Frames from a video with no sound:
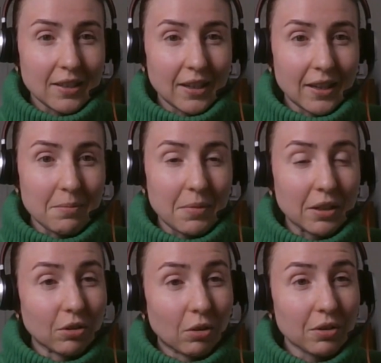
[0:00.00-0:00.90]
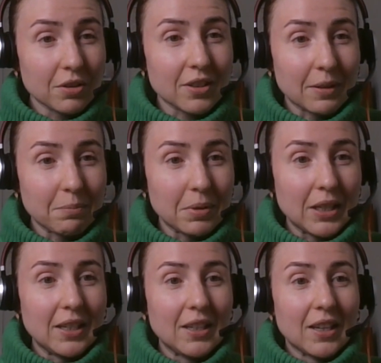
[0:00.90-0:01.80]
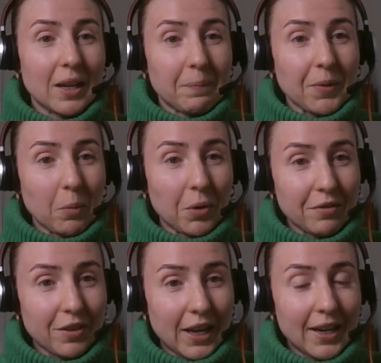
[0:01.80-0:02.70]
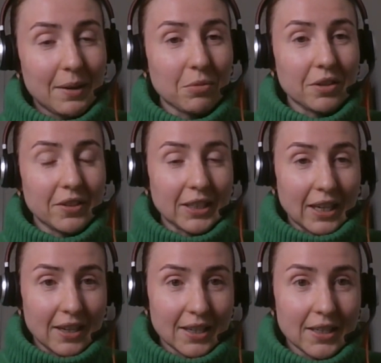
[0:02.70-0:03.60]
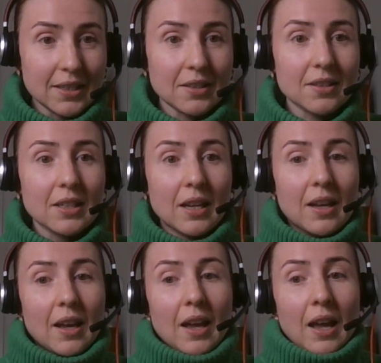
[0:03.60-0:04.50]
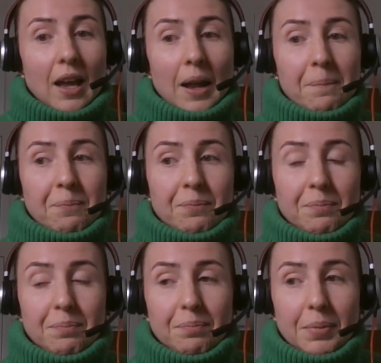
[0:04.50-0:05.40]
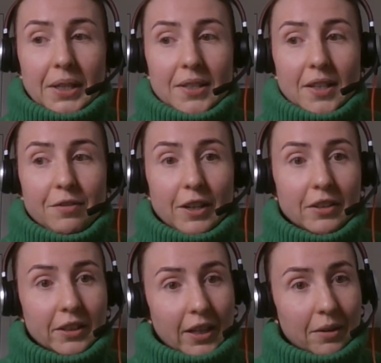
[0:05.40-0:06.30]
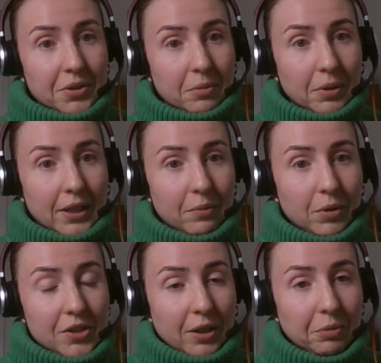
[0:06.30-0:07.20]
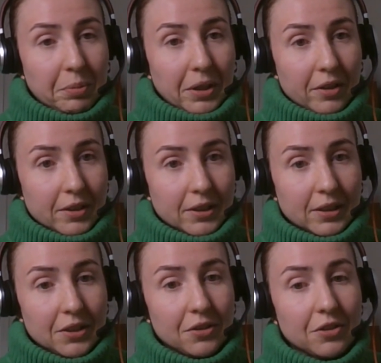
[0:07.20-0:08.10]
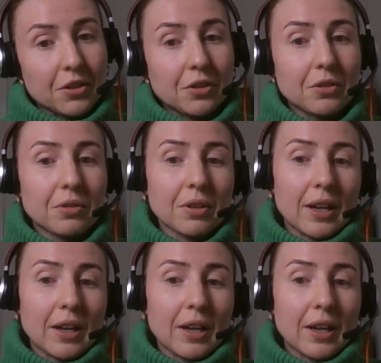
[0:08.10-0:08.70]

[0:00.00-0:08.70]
a lot and be one of them, one of the guys, because I felt like that was the way in which I would be heard and listened to.